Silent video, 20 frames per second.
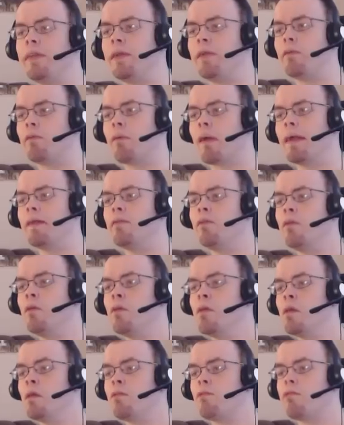view, right
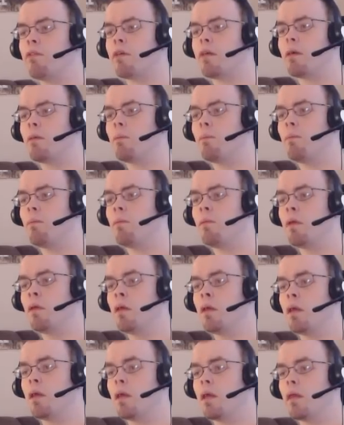from
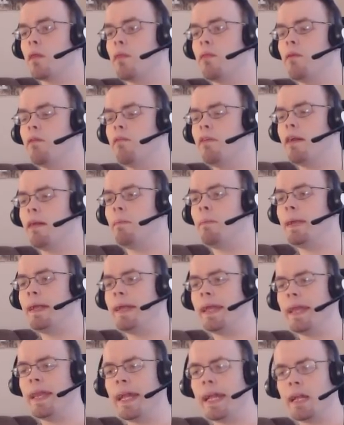the very
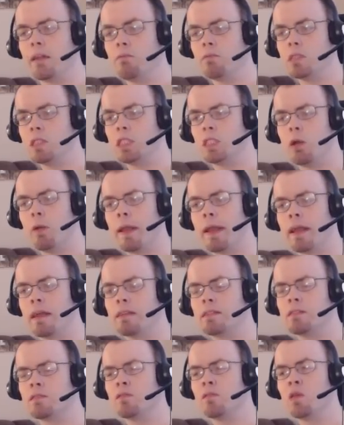beginning, showing
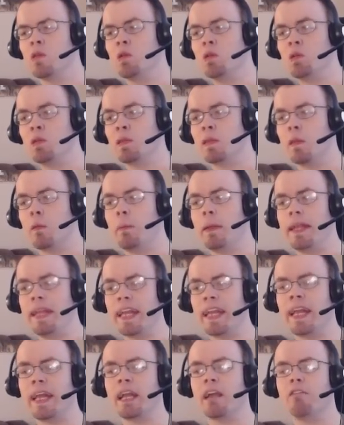us the
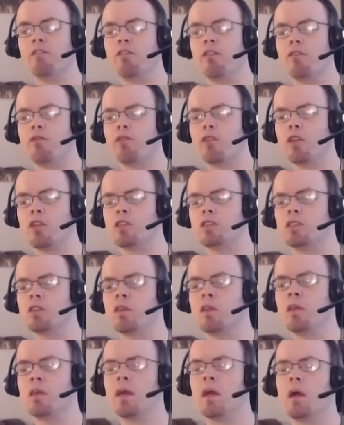beginning of the first
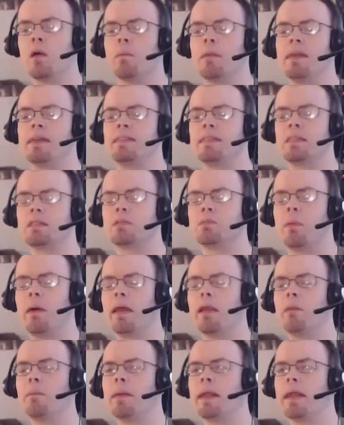Amazing
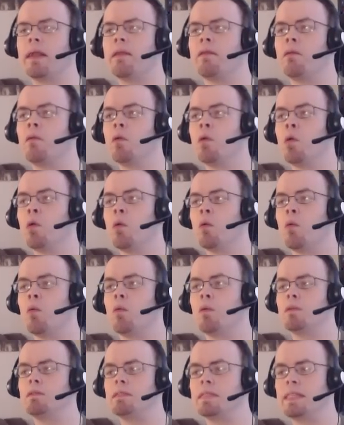Spider-Man
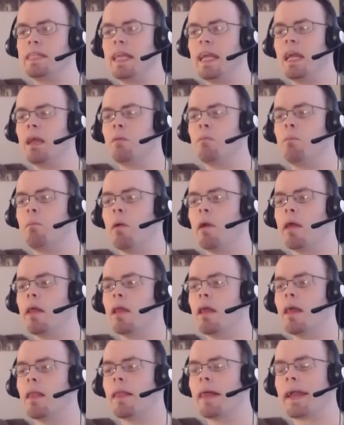once again,
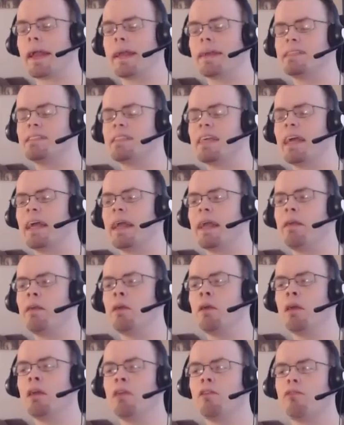but like I say,
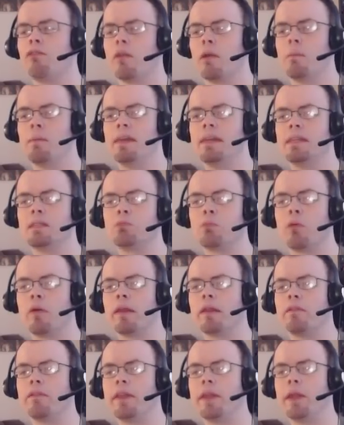from his
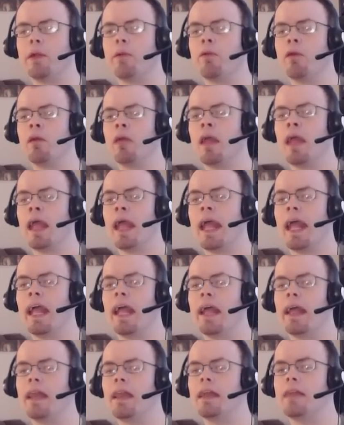point of view,
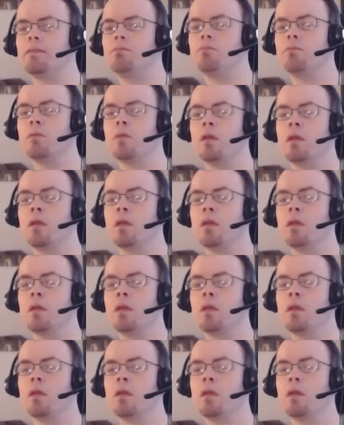and it